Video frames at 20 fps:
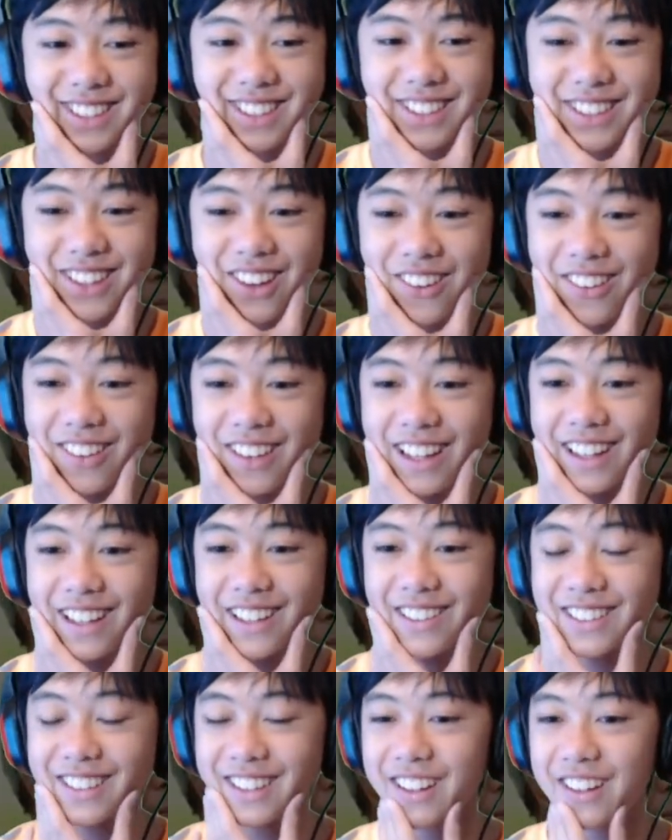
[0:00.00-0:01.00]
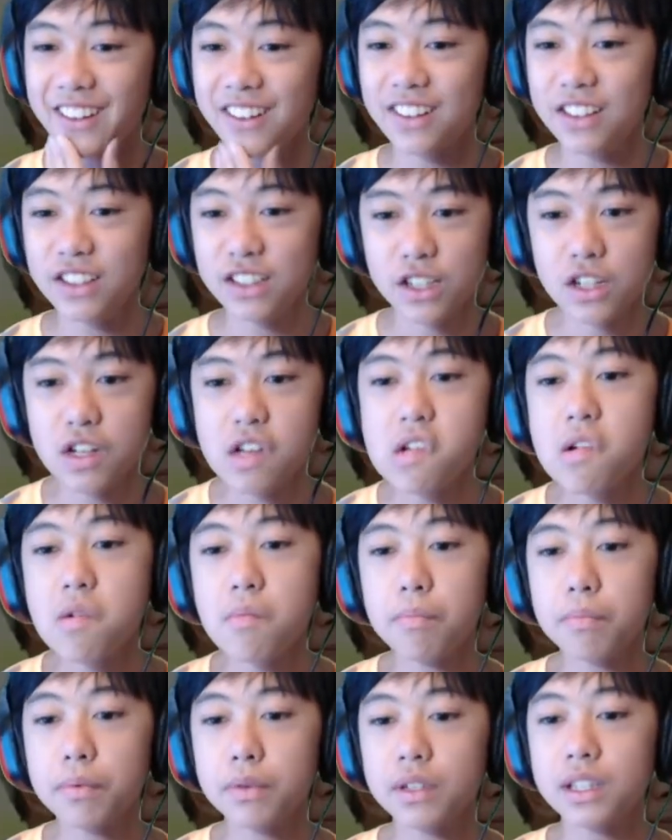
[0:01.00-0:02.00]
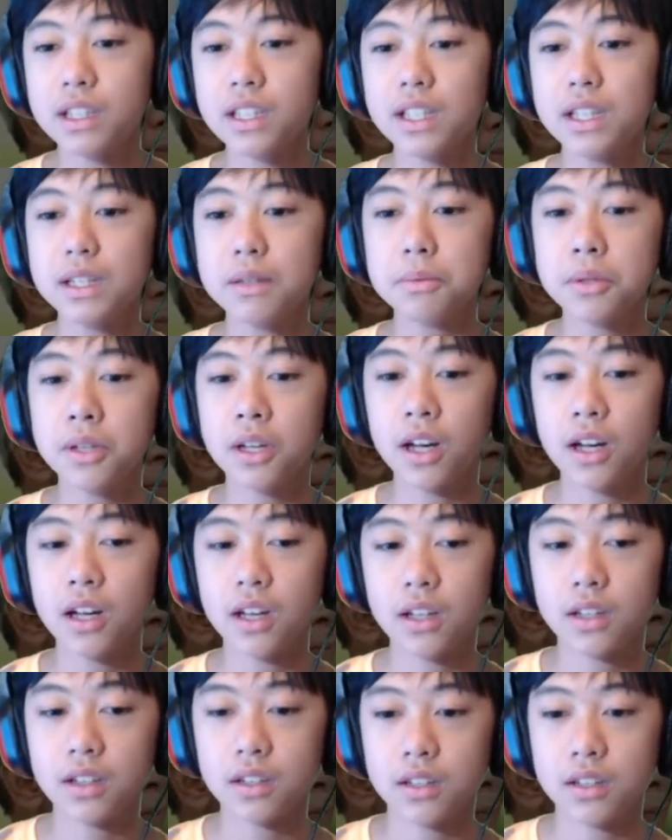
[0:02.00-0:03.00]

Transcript: so little though. bulimia.